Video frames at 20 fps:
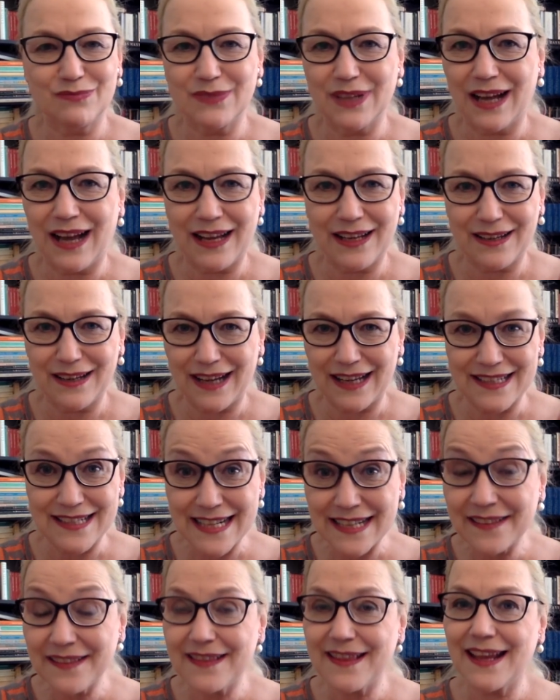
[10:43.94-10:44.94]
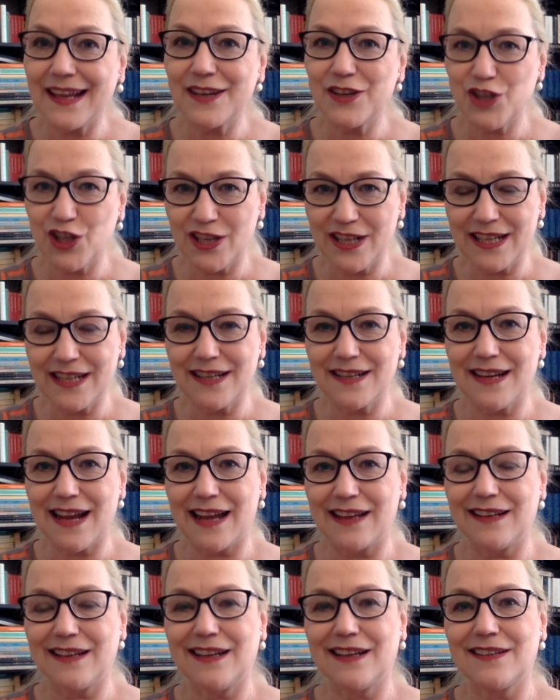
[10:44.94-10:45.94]
I didn't think she needed
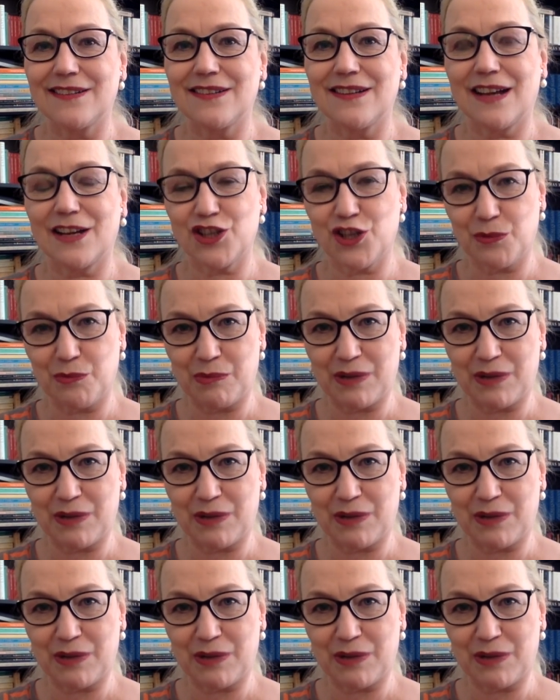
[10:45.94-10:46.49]
any introduction,